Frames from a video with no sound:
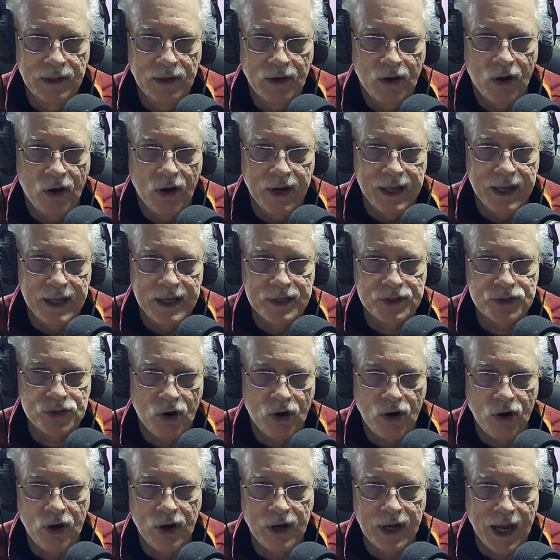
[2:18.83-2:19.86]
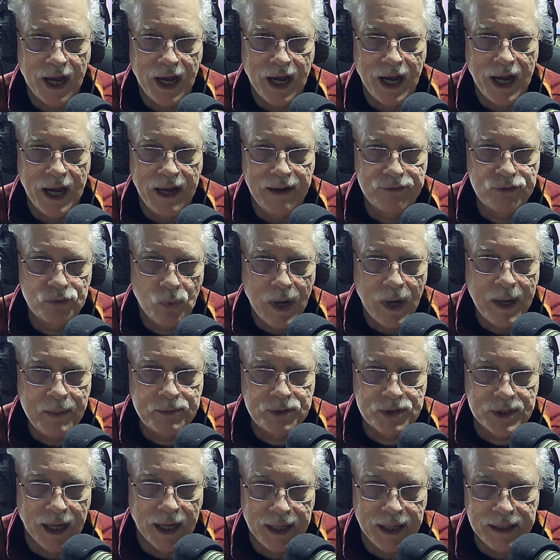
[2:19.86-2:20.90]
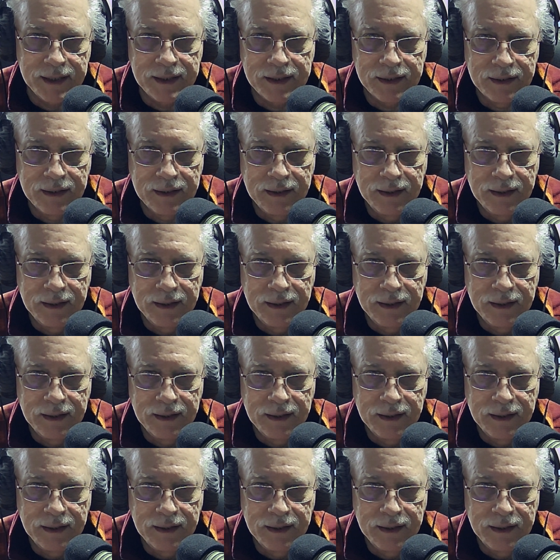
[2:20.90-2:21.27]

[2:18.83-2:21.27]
on his Archives website.